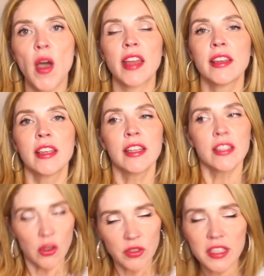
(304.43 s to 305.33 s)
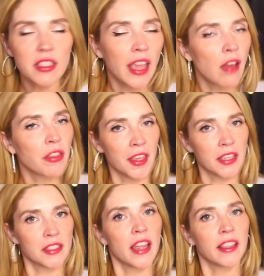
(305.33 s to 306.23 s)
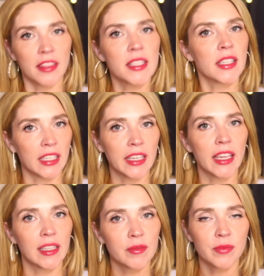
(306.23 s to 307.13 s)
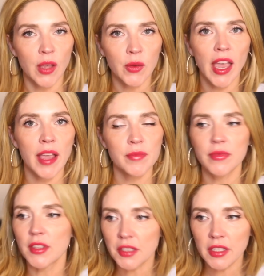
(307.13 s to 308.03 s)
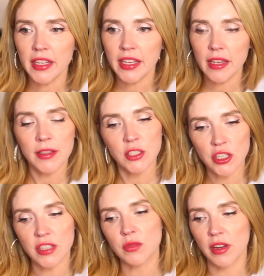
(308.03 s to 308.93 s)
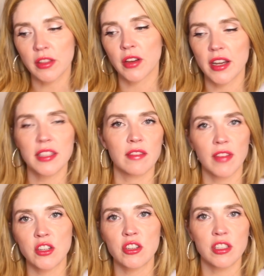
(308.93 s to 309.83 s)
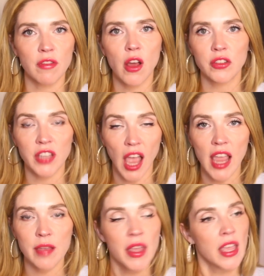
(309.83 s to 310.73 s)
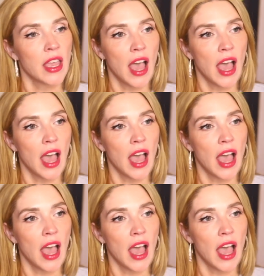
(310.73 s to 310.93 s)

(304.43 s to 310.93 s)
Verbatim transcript: But don't discount things like the slinky. Okay, the slinky is just one of the greatest inventions of all time.